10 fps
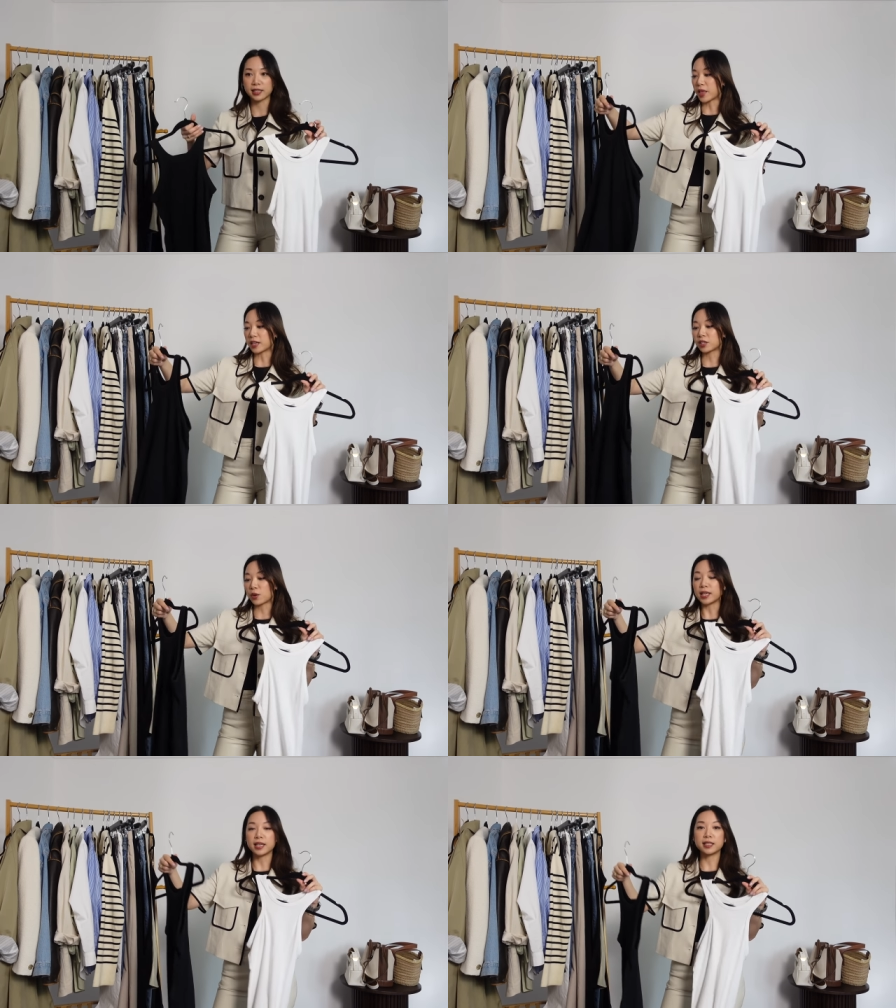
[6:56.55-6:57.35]
They're so
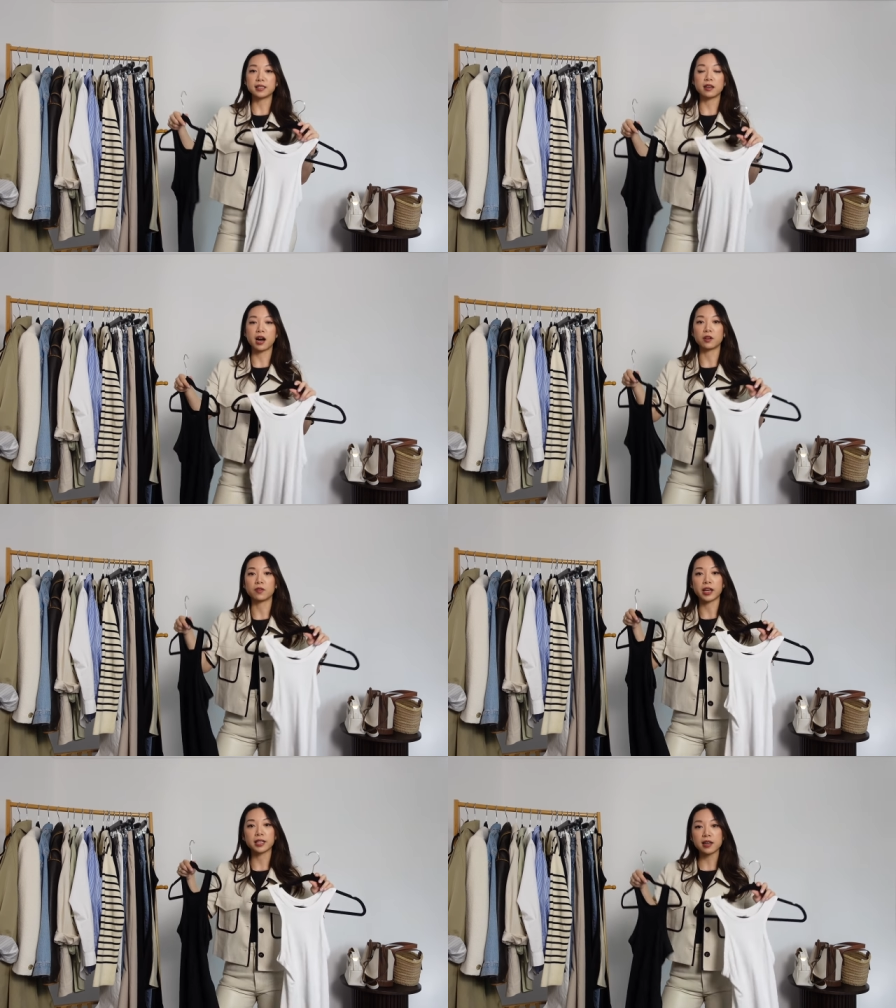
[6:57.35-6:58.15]
easy to kind of
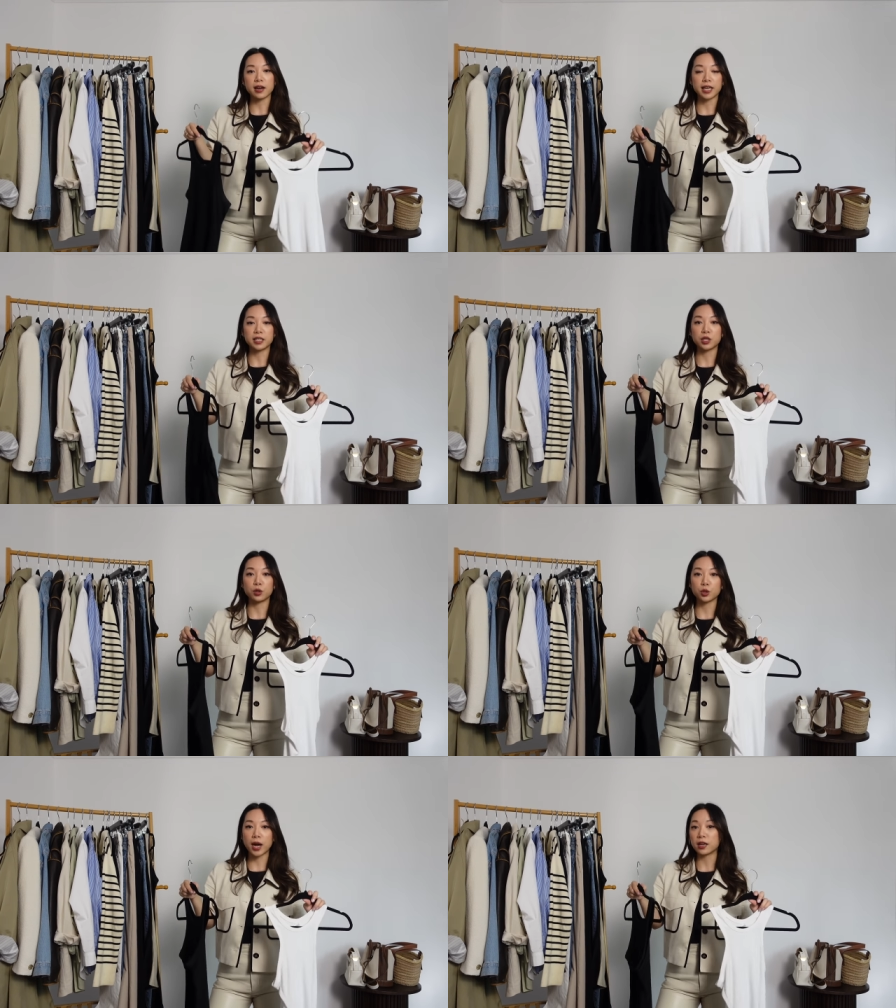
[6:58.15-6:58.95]
like tuck into
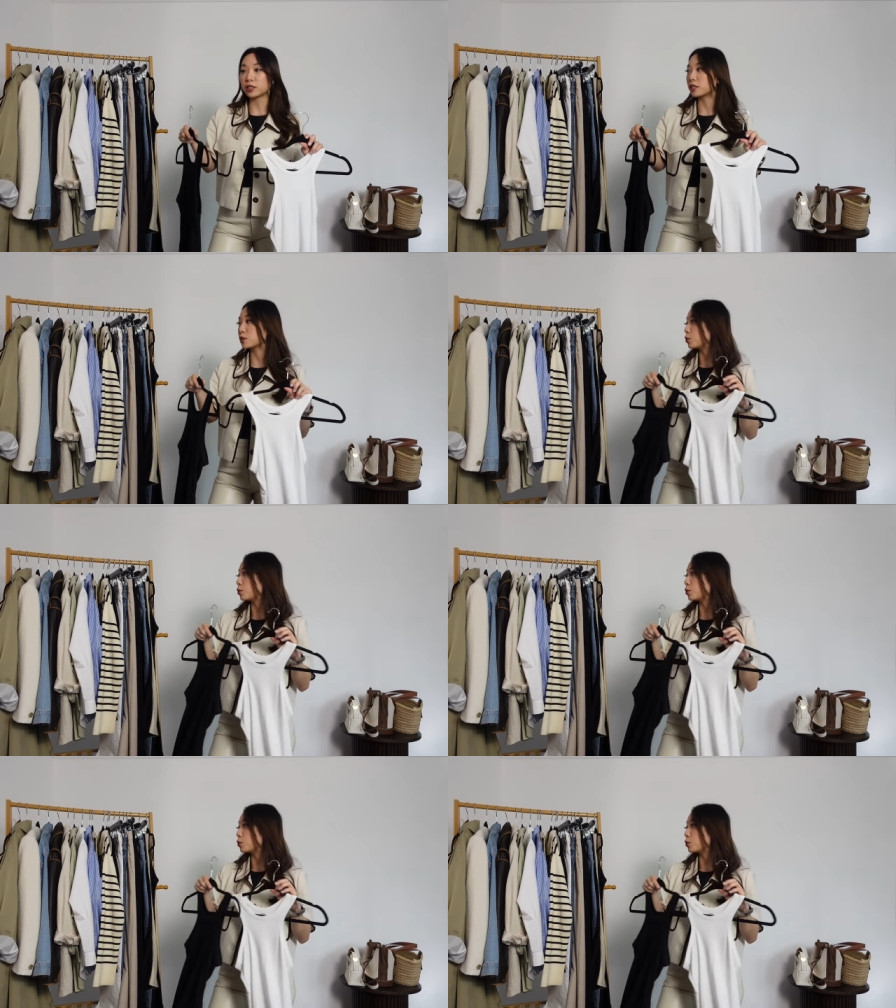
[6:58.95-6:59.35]
your trousers